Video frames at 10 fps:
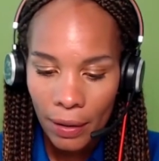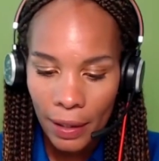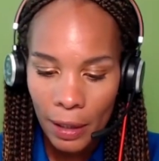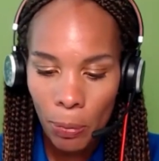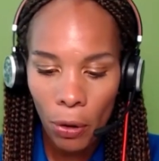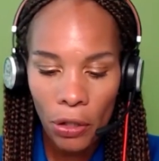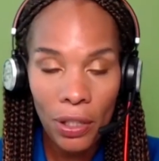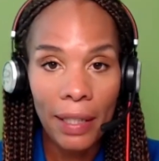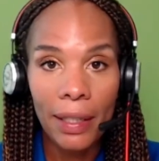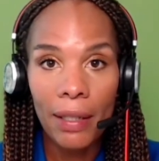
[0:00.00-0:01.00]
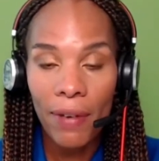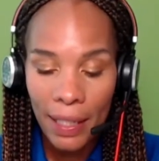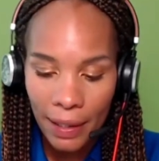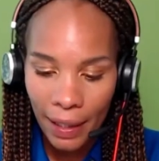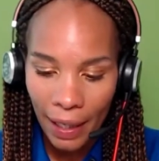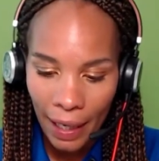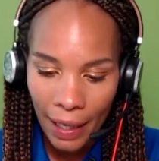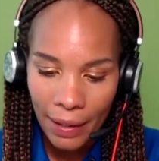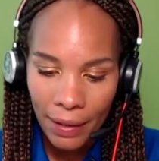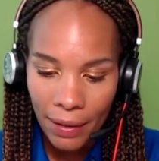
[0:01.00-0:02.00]
This project
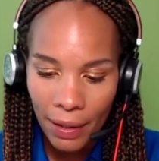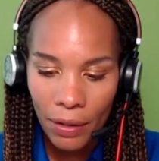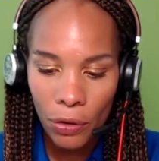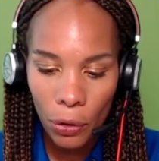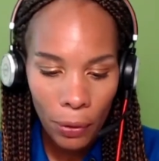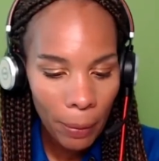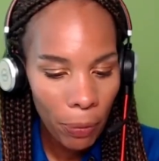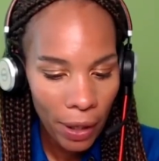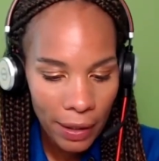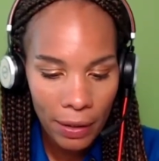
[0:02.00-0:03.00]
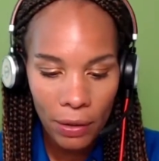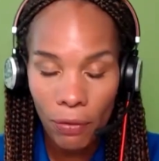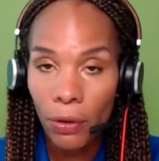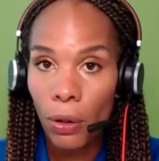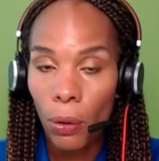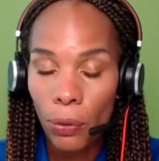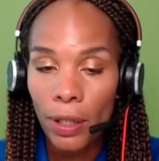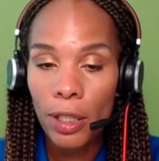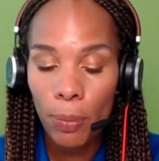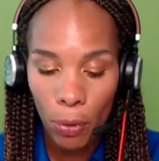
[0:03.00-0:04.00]
investigates the enduring presence of
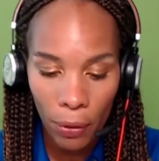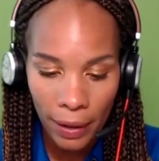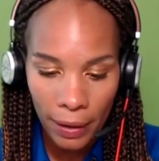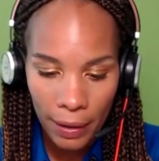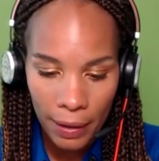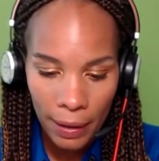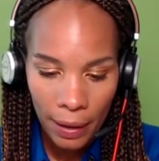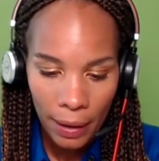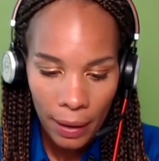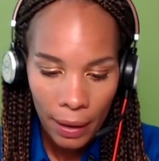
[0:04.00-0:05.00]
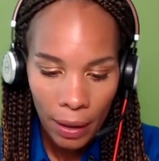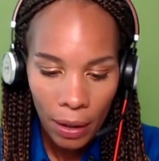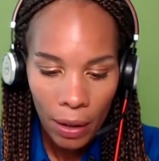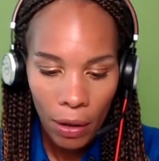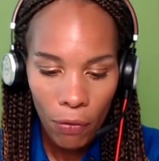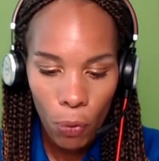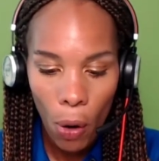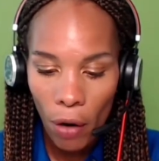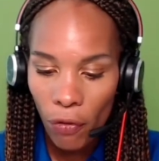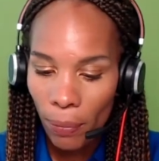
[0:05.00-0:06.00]
colonial spoils of
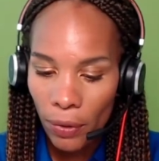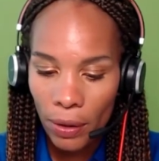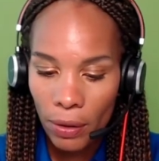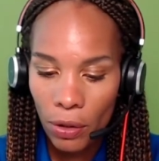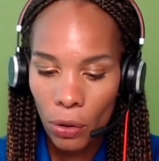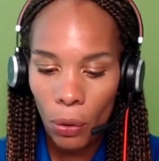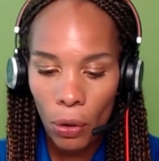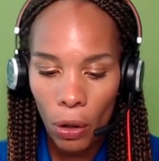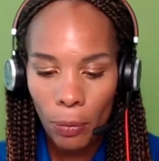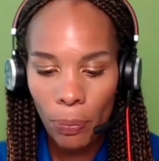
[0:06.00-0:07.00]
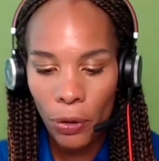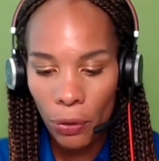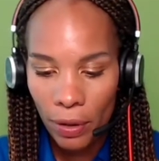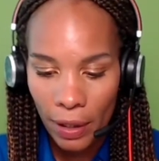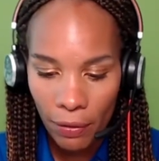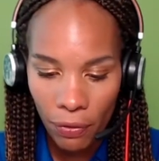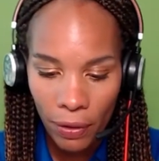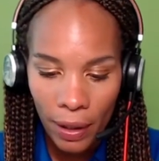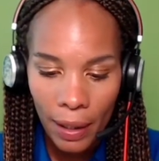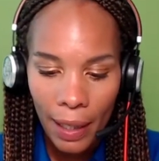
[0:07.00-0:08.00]
war from the so-called punitive
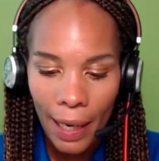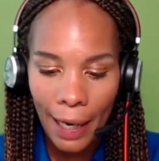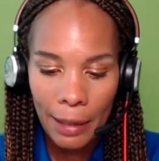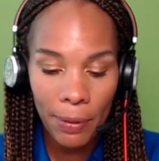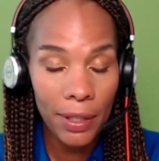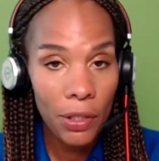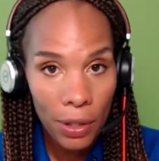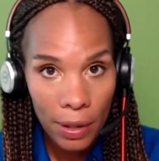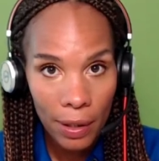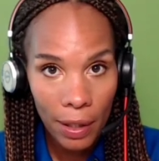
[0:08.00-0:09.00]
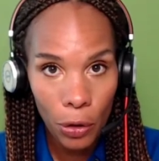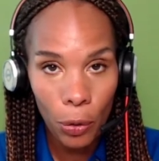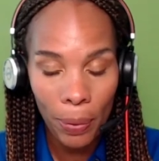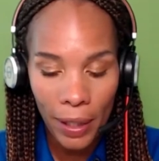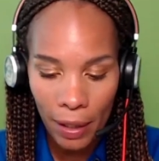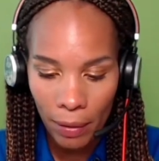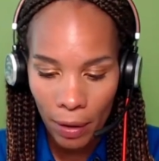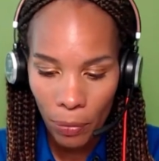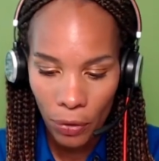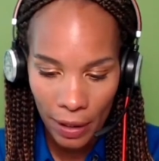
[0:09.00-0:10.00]
expeditions in European
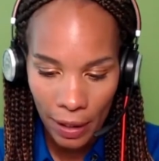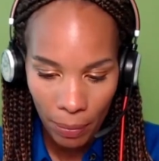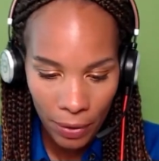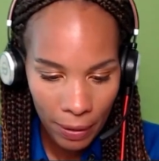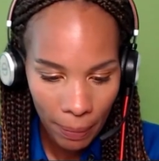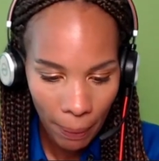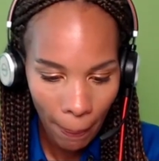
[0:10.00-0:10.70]
museums.